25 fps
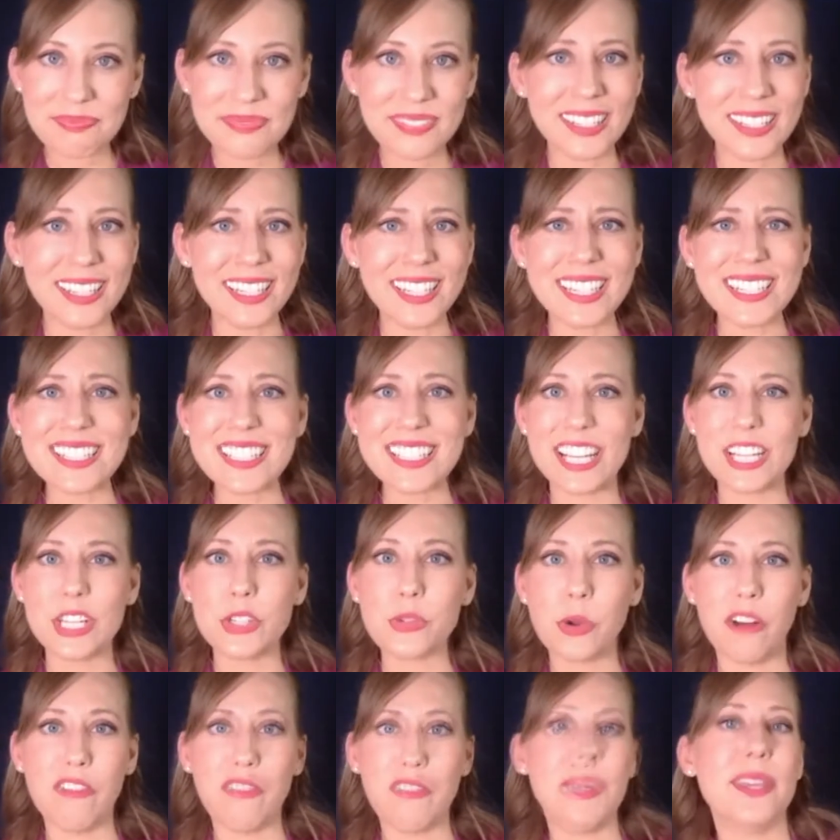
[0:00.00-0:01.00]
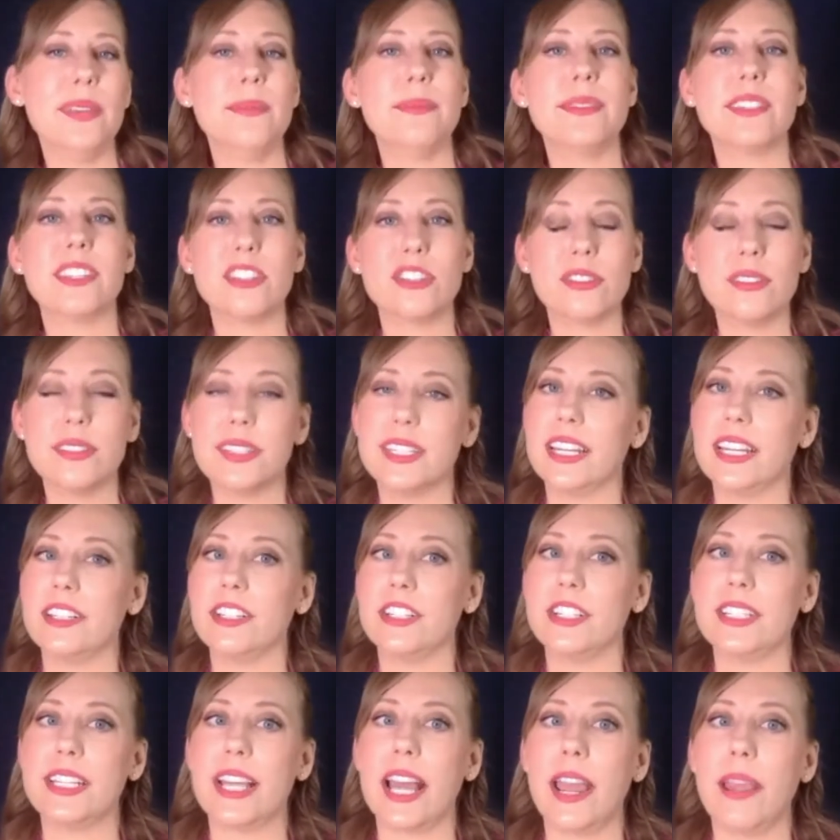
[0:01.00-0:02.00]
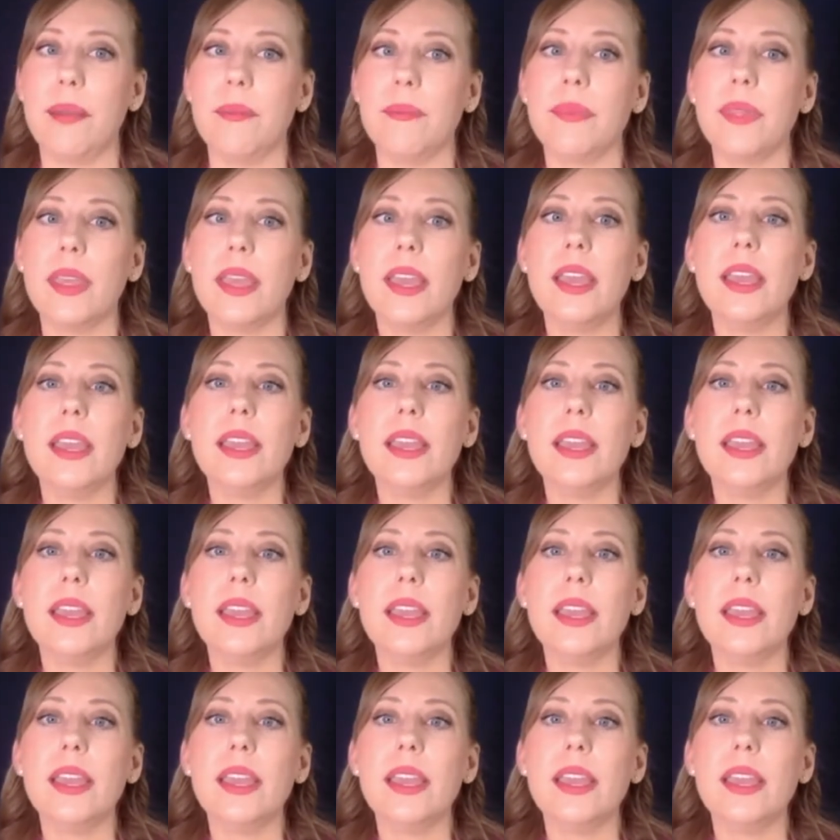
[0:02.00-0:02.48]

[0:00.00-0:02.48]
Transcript: Like I said, 12 p.m. Central Standard Time.